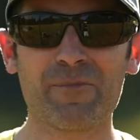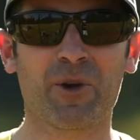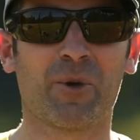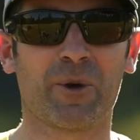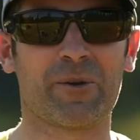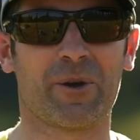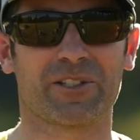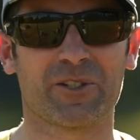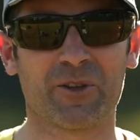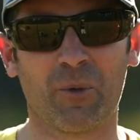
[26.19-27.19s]
I'm Corey
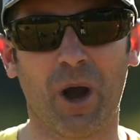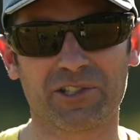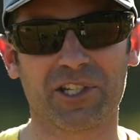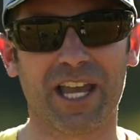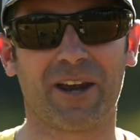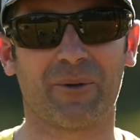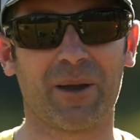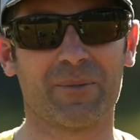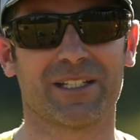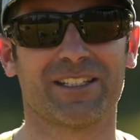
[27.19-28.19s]
Rich, and you're watching
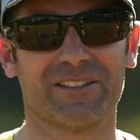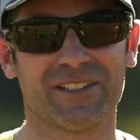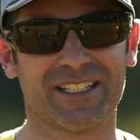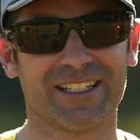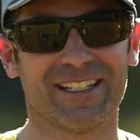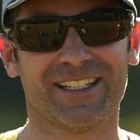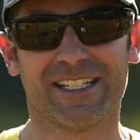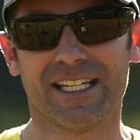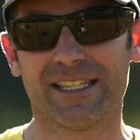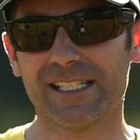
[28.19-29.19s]
Adorama TV.
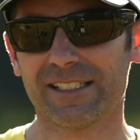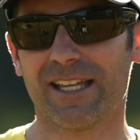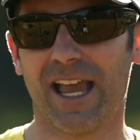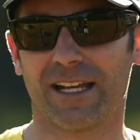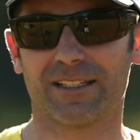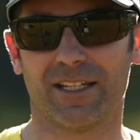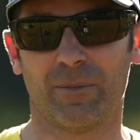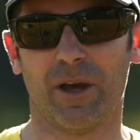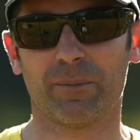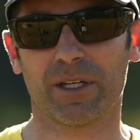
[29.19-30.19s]
In this tech tip,
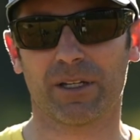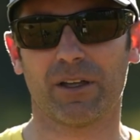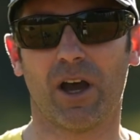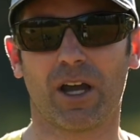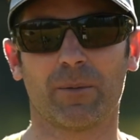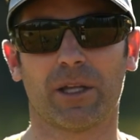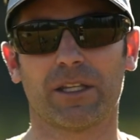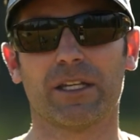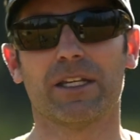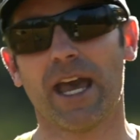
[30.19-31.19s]
I'm going to talk about
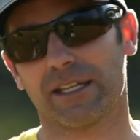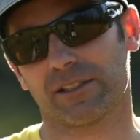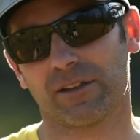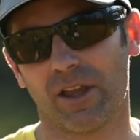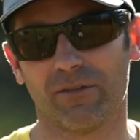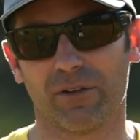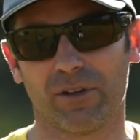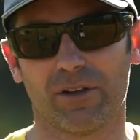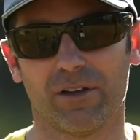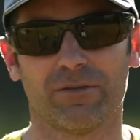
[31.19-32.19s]
the next
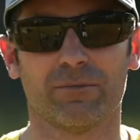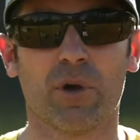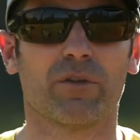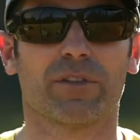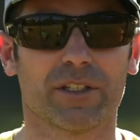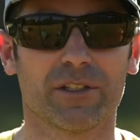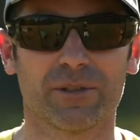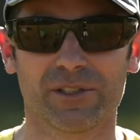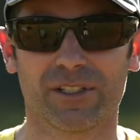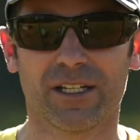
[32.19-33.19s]
level of Movi
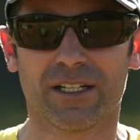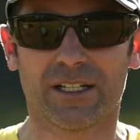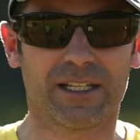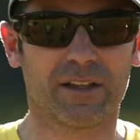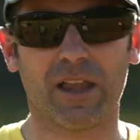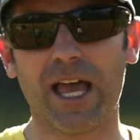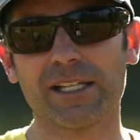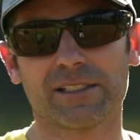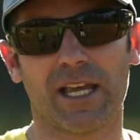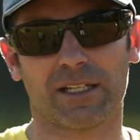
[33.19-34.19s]
use. In the
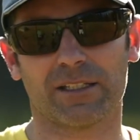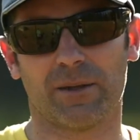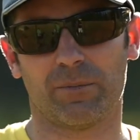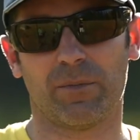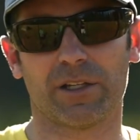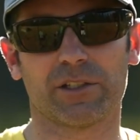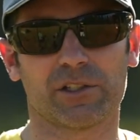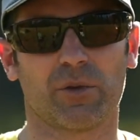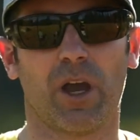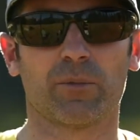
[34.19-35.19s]
last tech tip, I
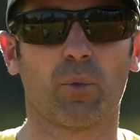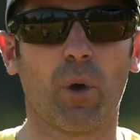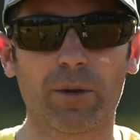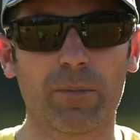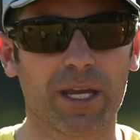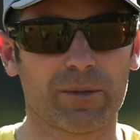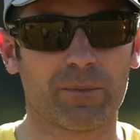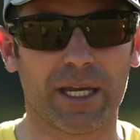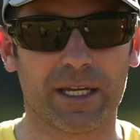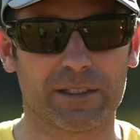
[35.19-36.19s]
described one man
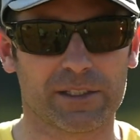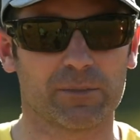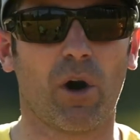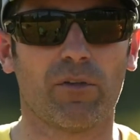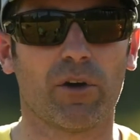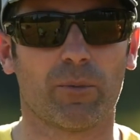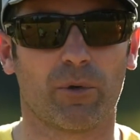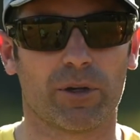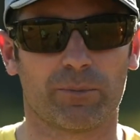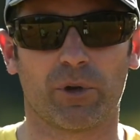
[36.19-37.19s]
band, small
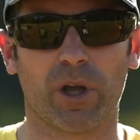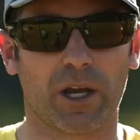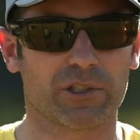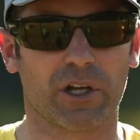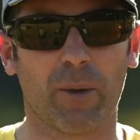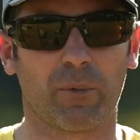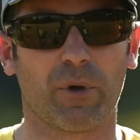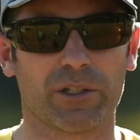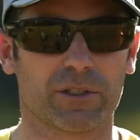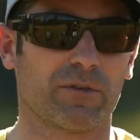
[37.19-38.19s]
footprint production
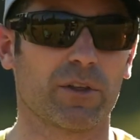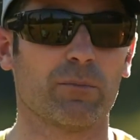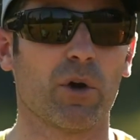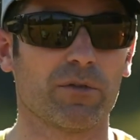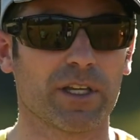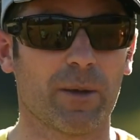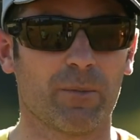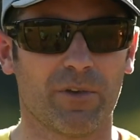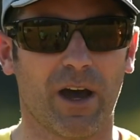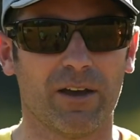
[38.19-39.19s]
operation of the Movi
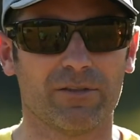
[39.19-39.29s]
M5.